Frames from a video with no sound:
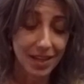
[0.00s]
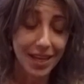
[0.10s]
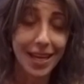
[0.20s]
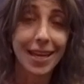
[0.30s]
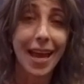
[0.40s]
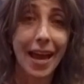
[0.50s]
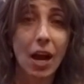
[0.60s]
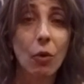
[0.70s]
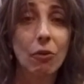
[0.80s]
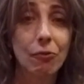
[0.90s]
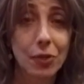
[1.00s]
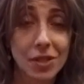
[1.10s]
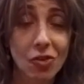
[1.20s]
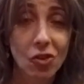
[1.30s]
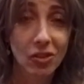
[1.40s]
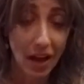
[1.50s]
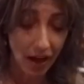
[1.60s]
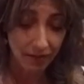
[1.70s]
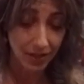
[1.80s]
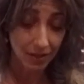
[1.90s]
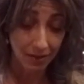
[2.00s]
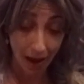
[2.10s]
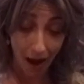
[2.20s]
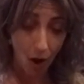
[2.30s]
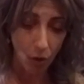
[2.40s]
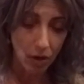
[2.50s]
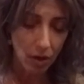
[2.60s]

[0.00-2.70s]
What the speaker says: in our physical lives now.